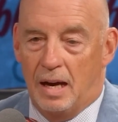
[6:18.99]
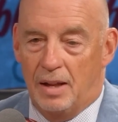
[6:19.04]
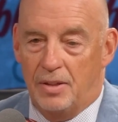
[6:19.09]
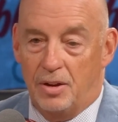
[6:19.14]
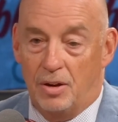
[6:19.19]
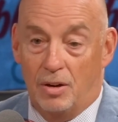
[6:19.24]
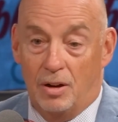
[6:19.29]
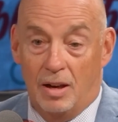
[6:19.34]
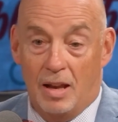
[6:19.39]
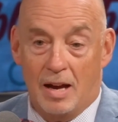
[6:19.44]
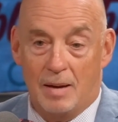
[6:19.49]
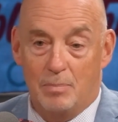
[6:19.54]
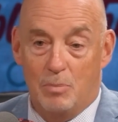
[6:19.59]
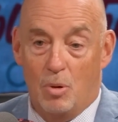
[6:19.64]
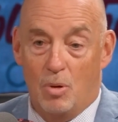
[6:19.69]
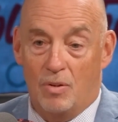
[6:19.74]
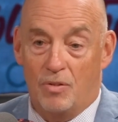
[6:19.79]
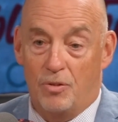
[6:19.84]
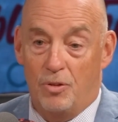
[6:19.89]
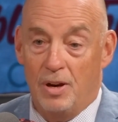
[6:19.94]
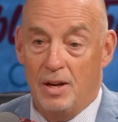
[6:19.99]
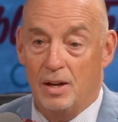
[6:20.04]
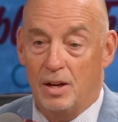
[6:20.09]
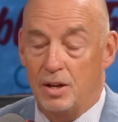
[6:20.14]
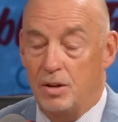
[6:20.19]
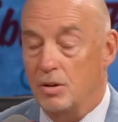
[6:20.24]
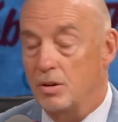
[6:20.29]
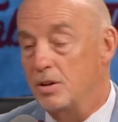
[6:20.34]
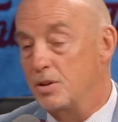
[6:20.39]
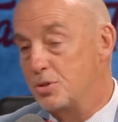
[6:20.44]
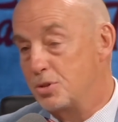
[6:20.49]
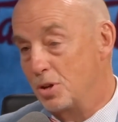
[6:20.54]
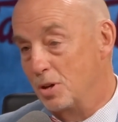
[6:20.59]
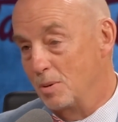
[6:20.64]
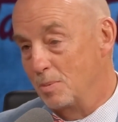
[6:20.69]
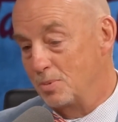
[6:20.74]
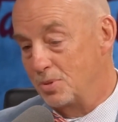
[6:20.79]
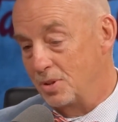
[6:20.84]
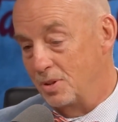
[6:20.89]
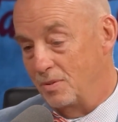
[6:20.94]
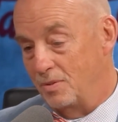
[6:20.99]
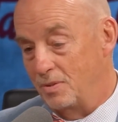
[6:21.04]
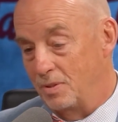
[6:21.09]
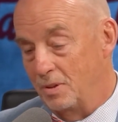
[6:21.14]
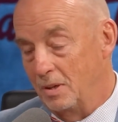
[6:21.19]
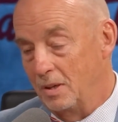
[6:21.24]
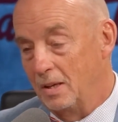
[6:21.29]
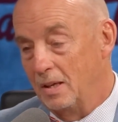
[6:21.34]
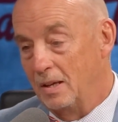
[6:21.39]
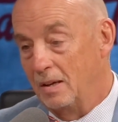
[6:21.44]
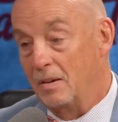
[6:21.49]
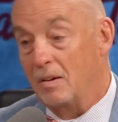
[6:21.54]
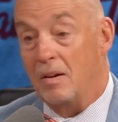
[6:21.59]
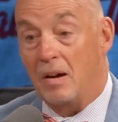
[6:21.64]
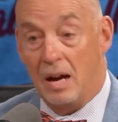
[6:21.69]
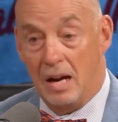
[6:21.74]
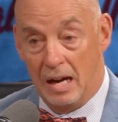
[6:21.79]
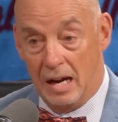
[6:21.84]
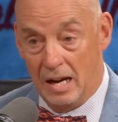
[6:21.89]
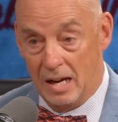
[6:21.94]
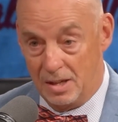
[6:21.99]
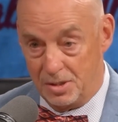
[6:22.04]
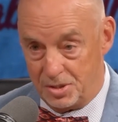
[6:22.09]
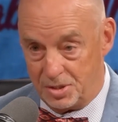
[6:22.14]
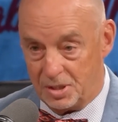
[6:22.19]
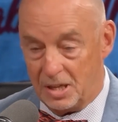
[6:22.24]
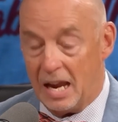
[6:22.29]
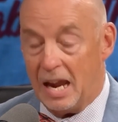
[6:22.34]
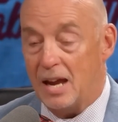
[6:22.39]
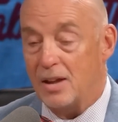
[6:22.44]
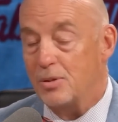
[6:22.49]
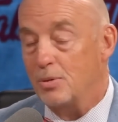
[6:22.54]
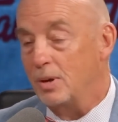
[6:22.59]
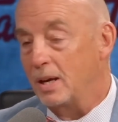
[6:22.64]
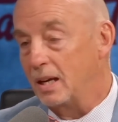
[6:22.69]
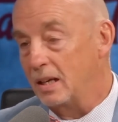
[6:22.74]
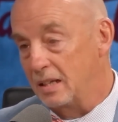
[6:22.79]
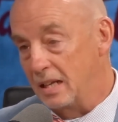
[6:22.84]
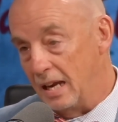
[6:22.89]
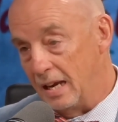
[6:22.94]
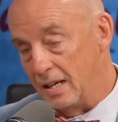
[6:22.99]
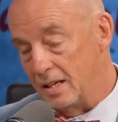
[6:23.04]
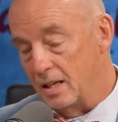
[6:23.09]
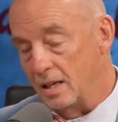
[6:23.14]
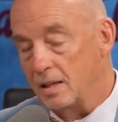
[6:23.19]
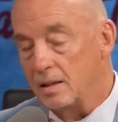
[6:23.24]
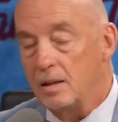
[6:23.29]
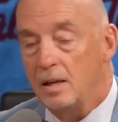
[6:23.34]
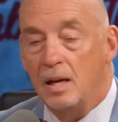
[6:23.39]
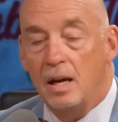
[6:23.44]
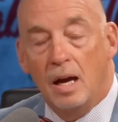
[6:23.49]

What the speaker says: they're a lot more friendlier in terms of us gathering data.